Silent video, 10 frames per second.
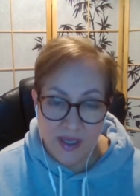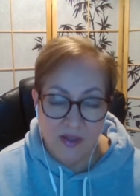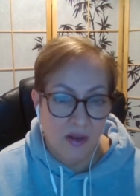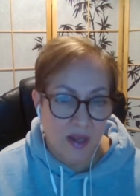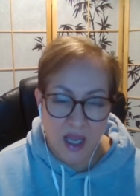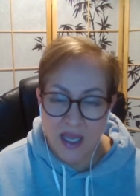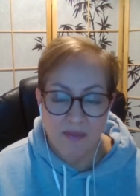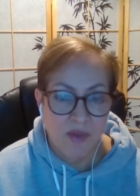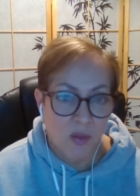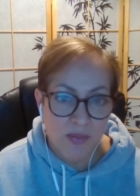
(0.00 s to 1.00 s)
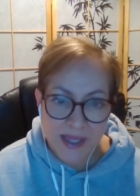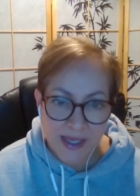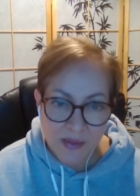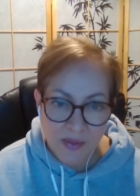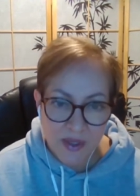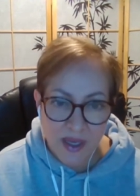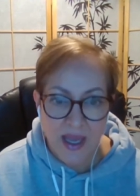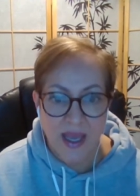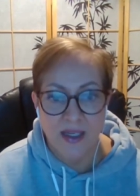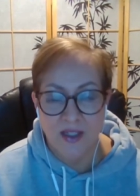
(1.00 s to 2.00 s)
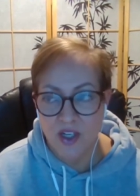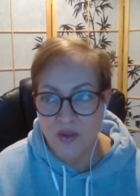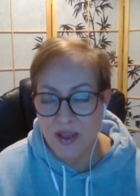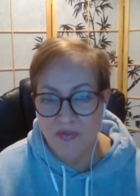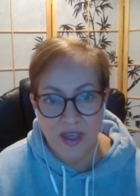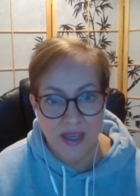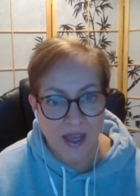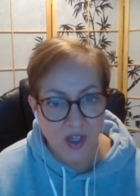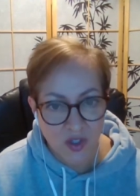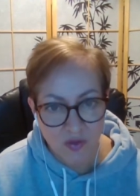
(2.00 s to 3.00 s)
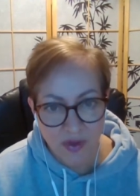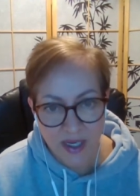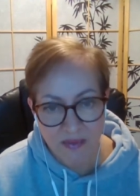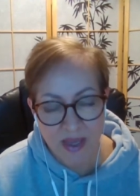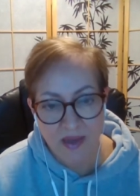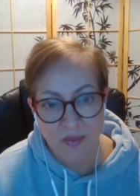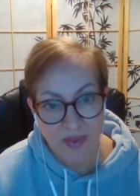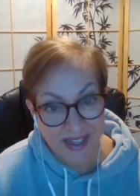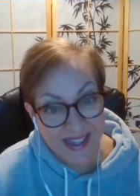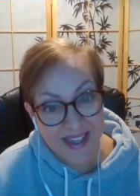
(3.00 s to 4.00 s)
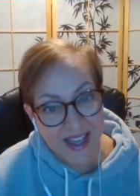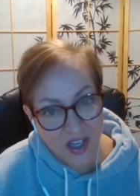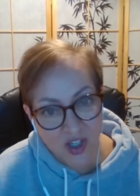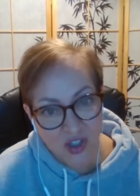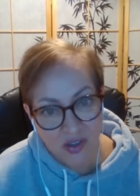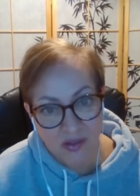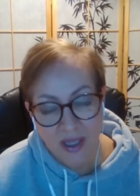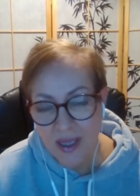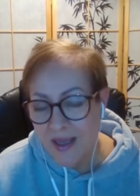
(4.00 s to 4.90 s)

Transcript: I'm not obsessed with it, and I do have the occasional ready meal, but it's occasional.